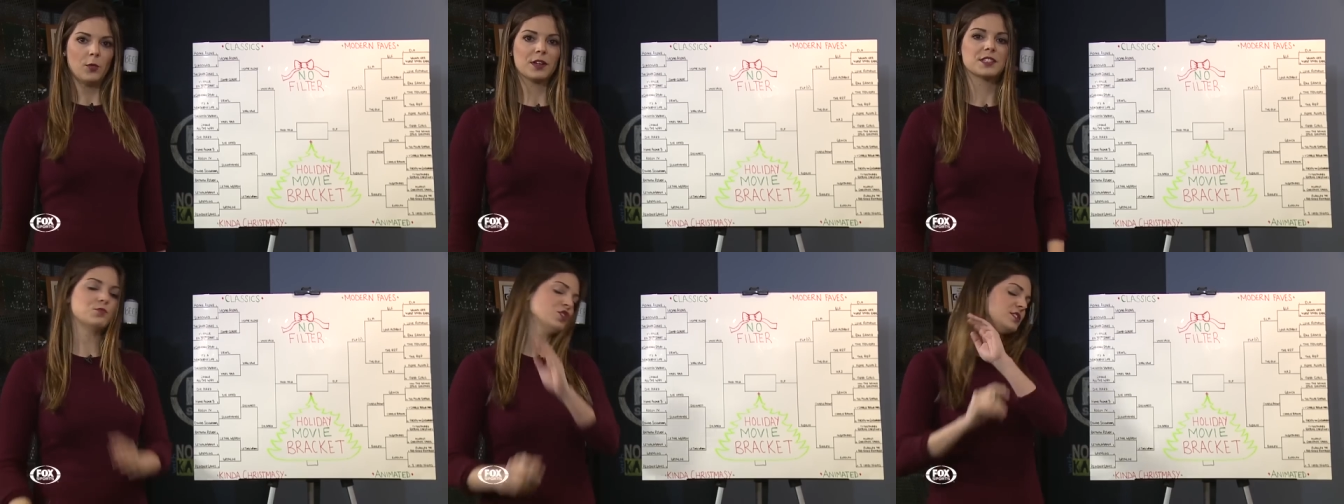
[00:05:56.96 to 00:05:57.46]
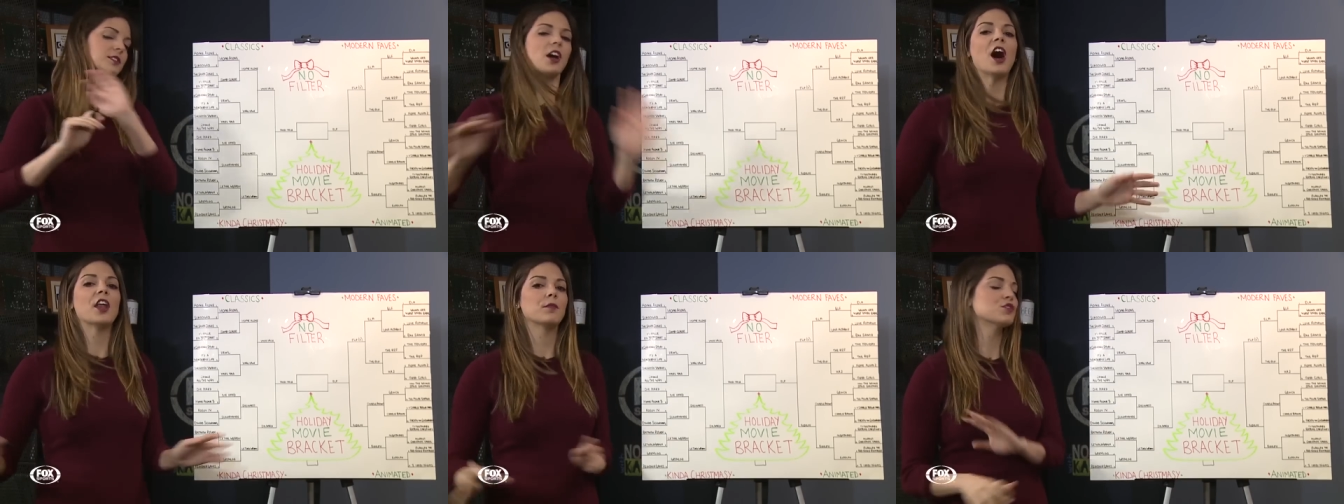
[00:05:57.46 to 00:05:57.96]
because I'm just
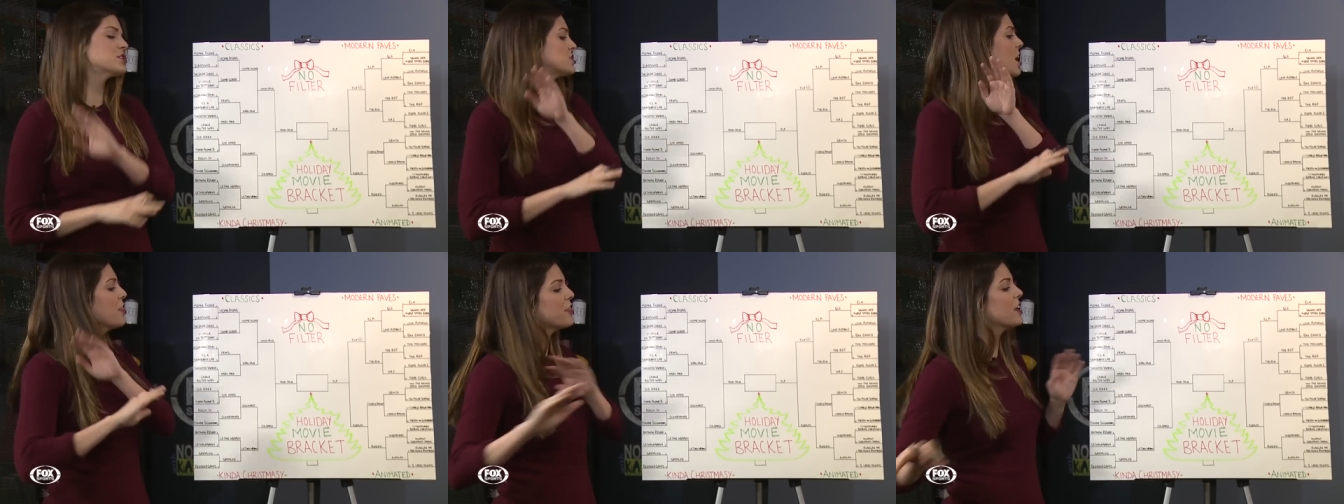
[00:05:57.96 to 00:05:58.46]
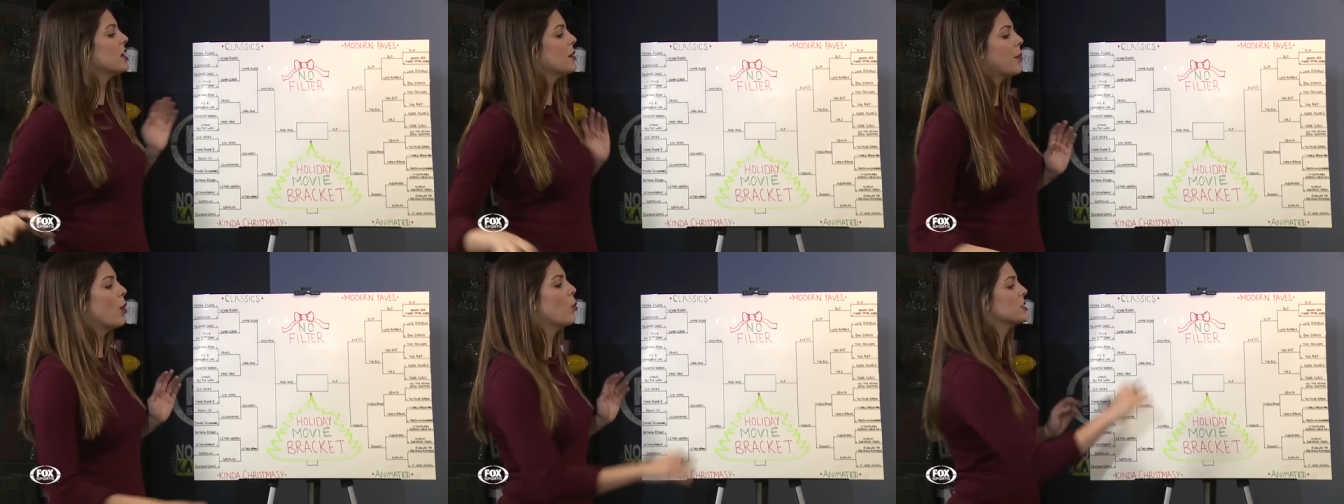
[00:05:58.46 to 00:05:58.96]
done. Just done thinking
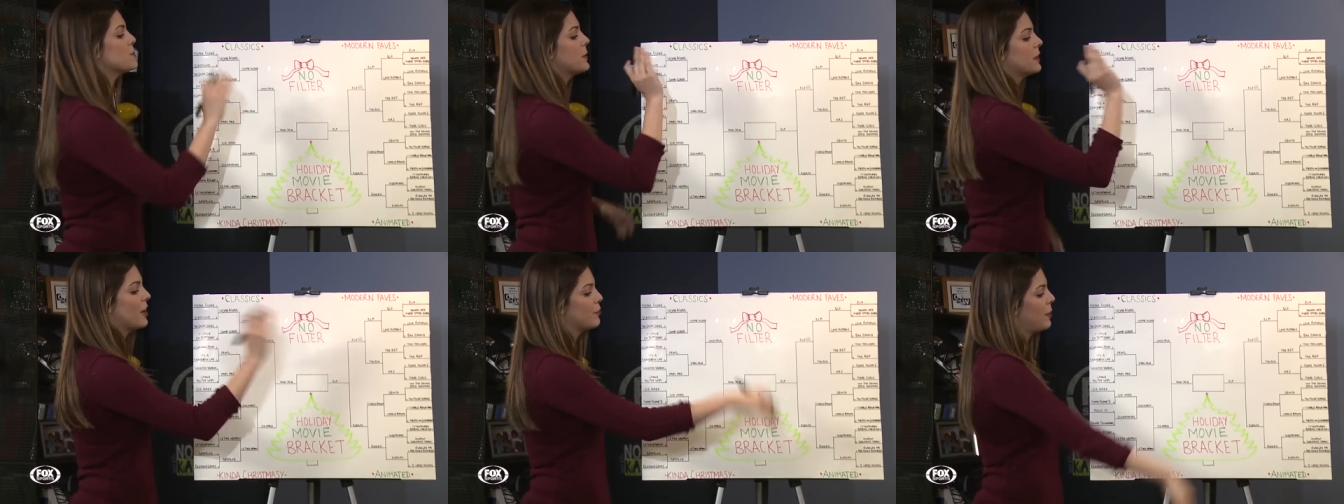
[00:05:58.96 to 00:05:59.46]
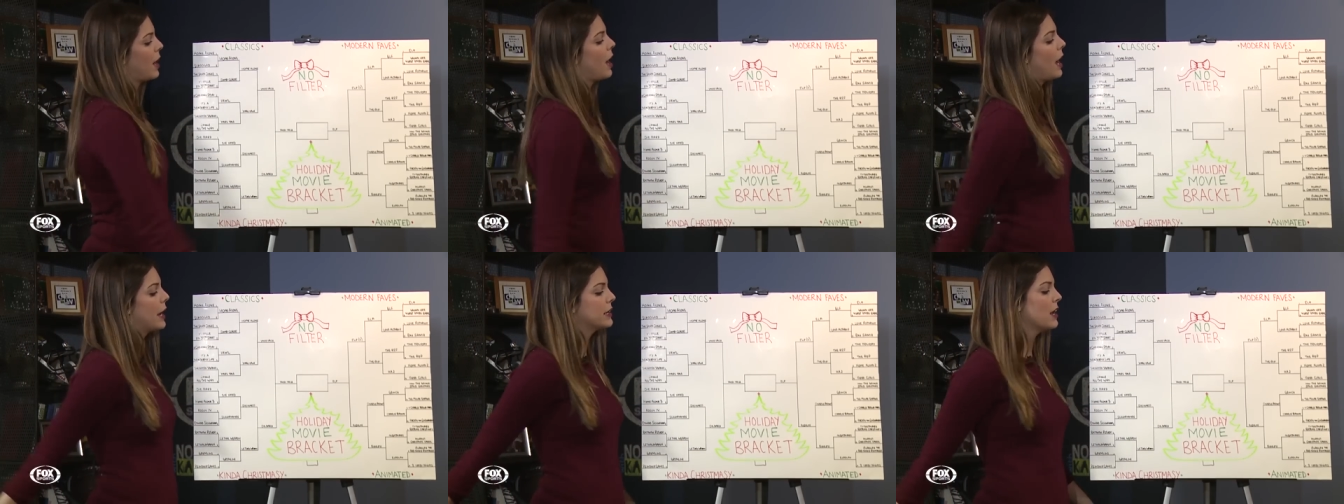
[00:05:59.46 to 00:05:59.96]
about what's been left
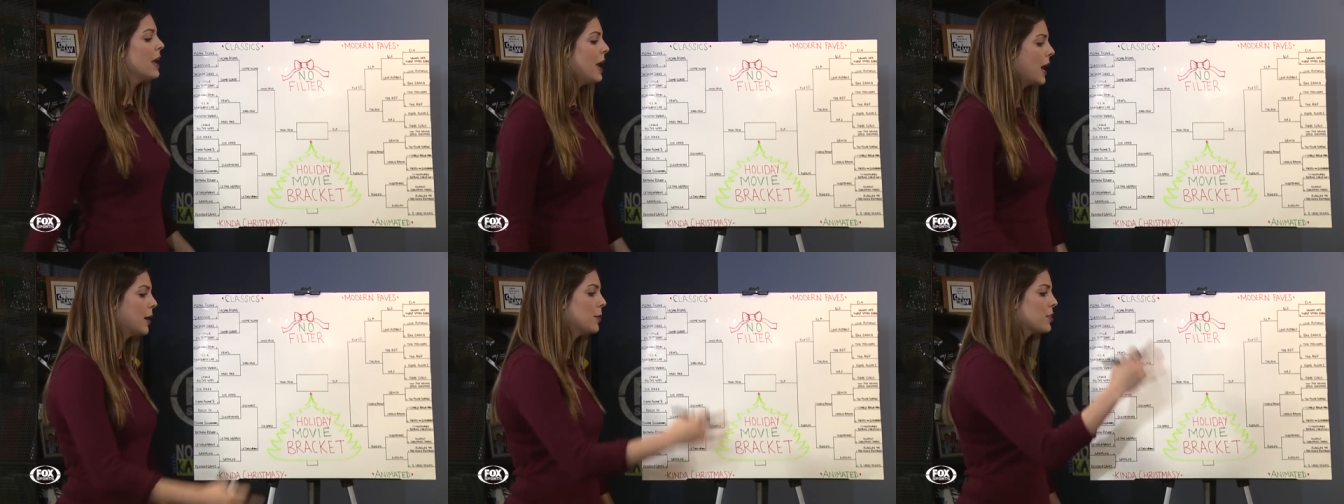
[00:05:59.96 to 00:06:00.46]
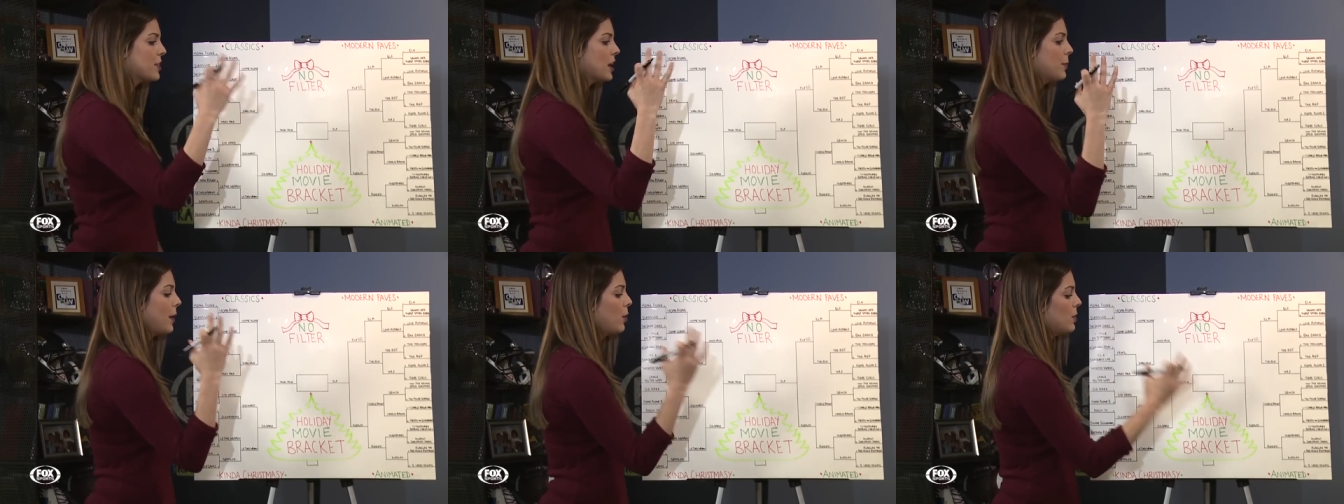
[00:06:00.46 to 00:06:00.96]
behind, and I'm gonna think
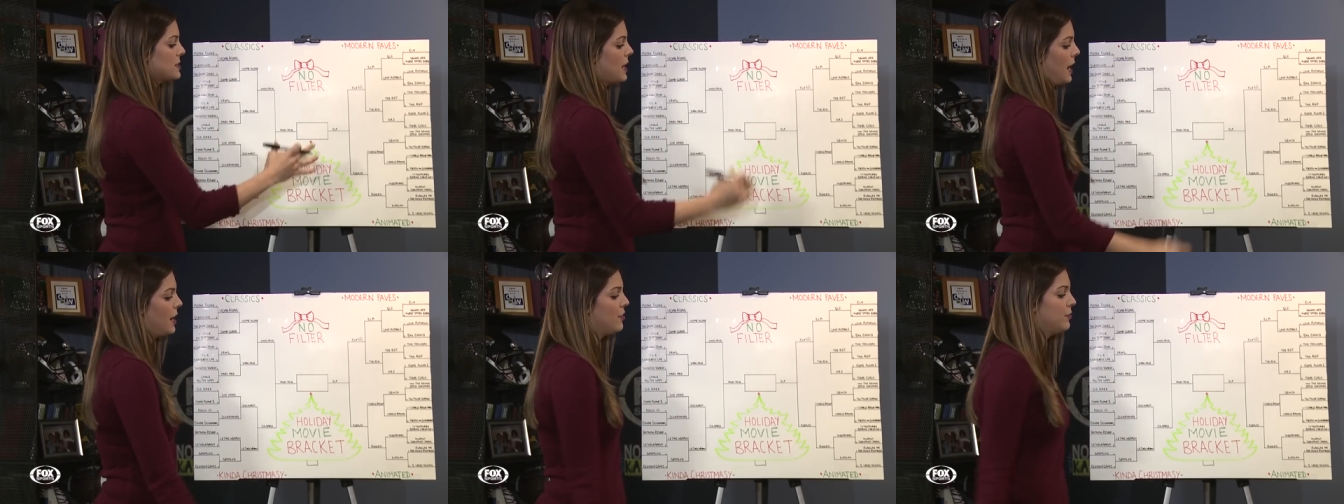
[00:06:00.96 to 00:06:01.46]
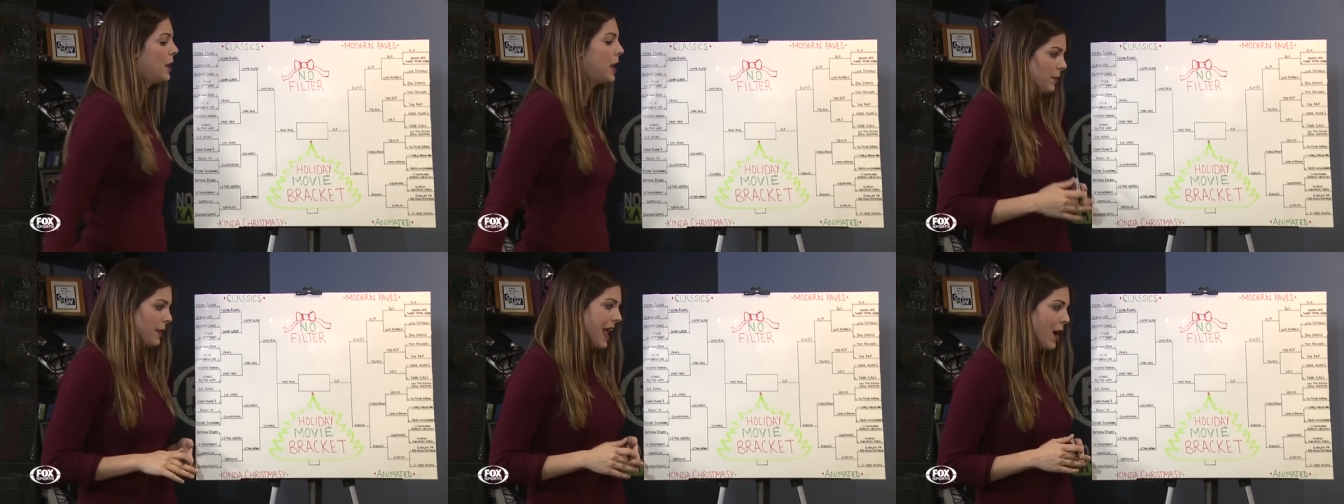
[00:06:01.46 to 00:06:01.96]
about what's ahead of me.
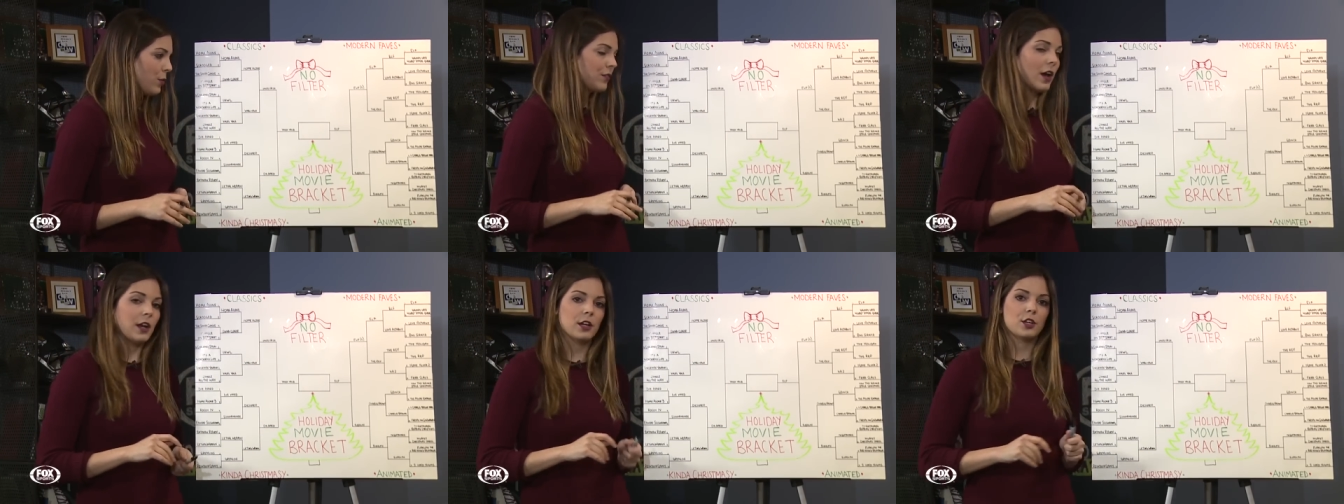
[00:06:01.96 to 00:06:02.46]
Now we've gotta